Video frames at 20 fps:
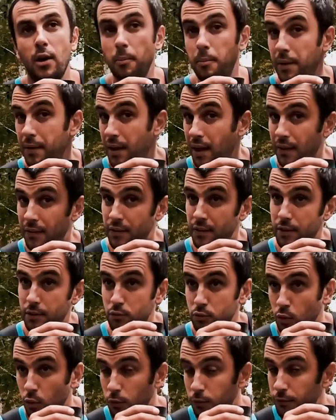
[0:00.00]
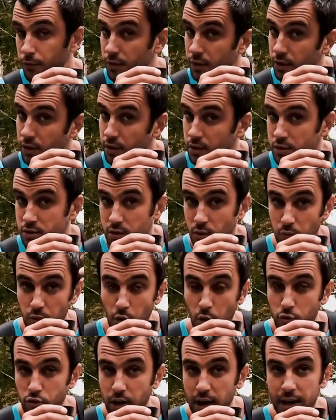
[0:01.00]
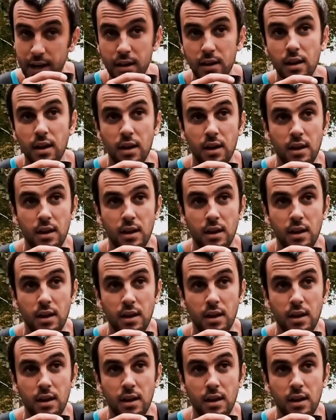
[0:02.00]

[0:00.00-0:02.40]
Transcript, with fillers: but under the roof so no rain